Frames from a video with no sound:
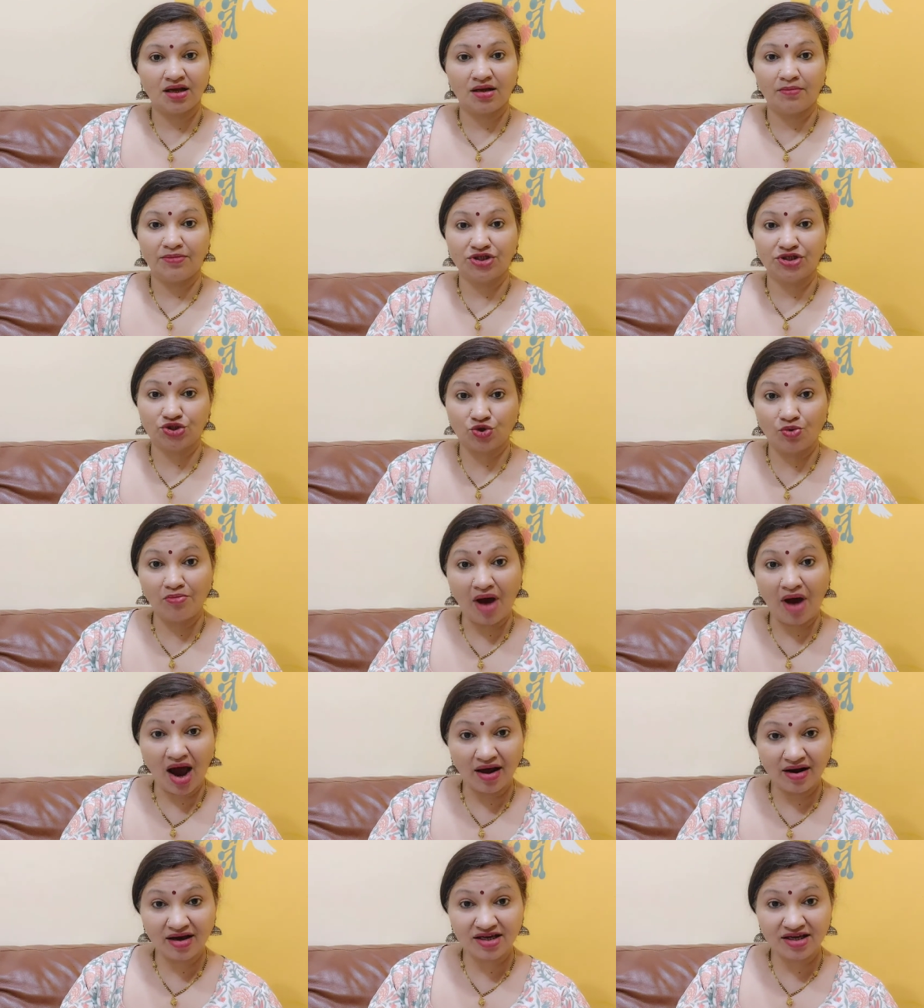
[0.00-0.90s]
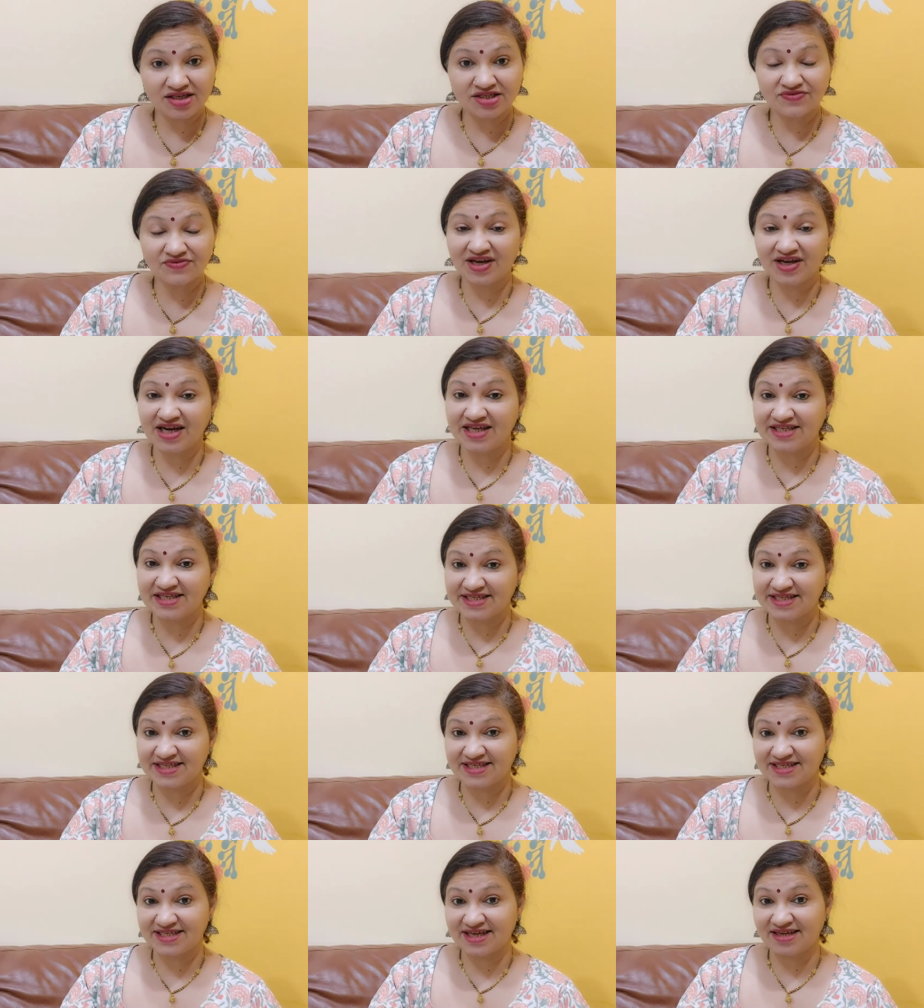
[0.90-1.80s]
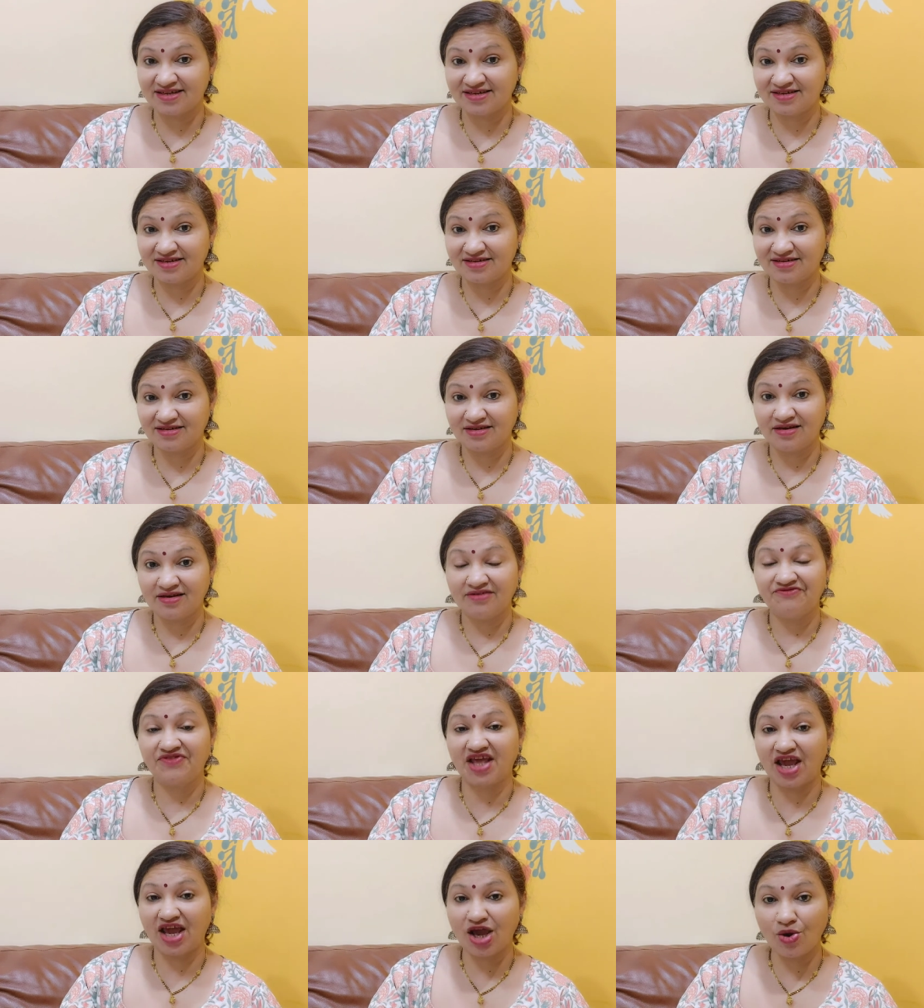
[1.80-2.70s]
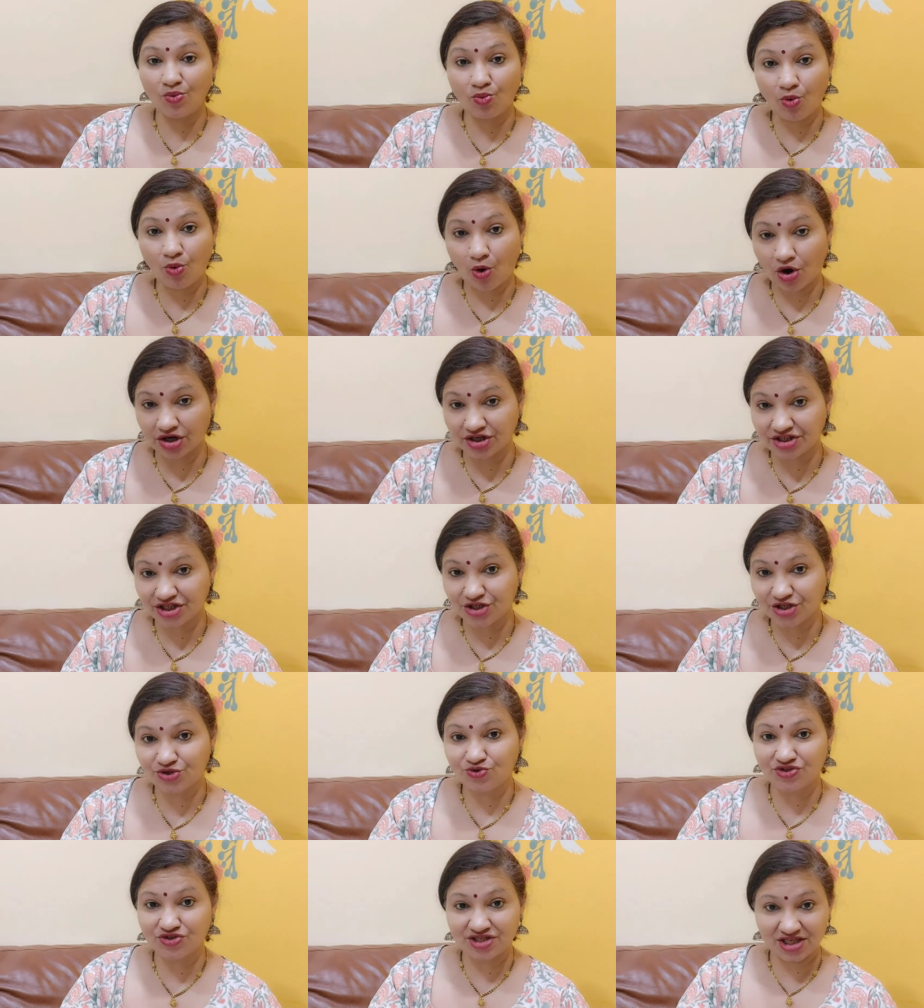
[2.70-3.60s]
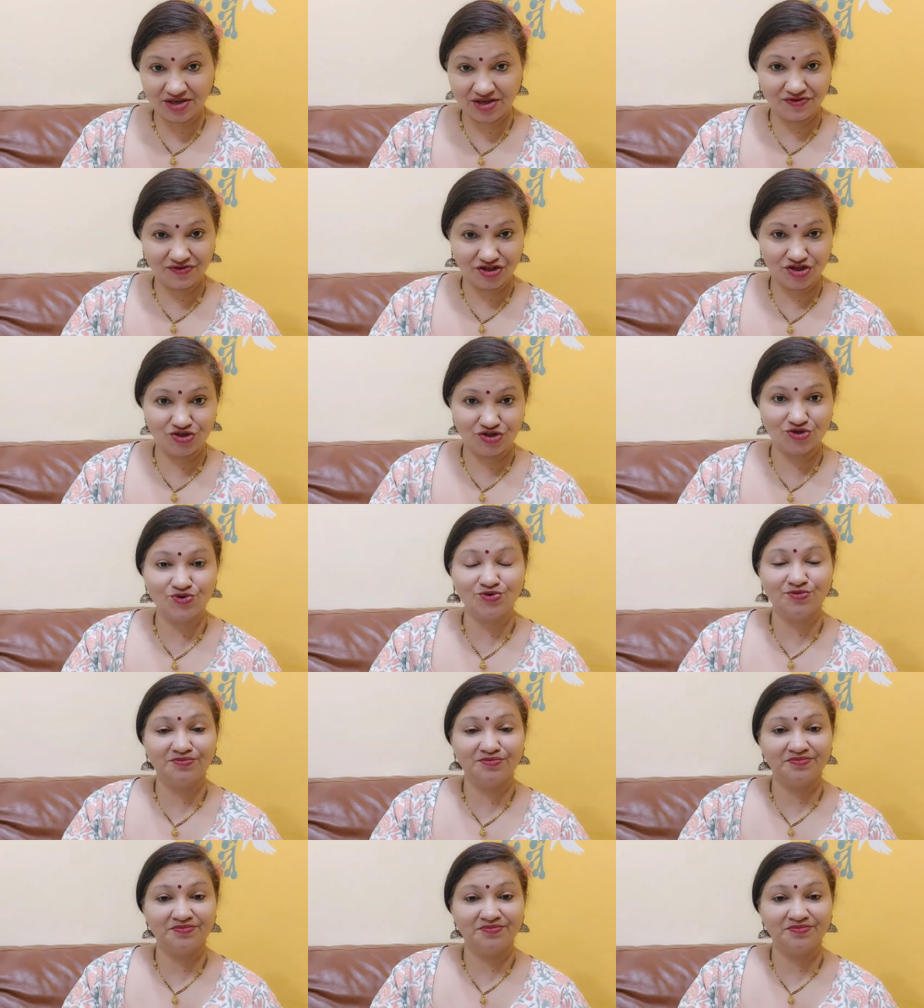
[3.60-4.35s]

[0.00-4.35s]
But Kumaras were insistent. They wanted to see Vishnu.